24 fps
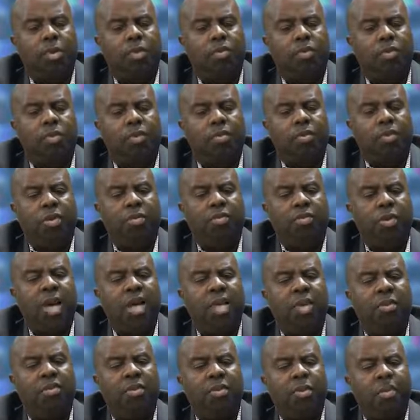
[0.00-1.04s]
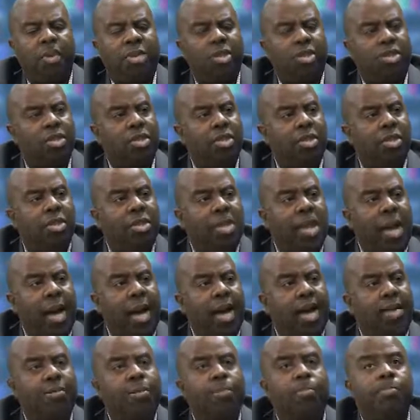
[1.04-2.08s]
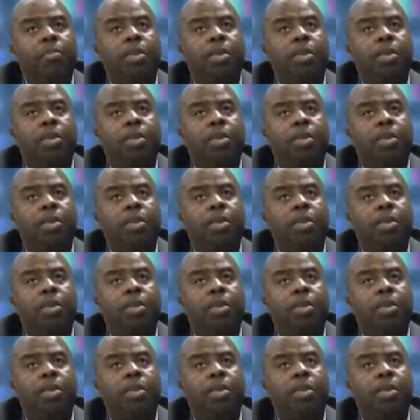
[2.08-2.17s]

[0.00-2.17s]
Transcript: reflective of my sister's life.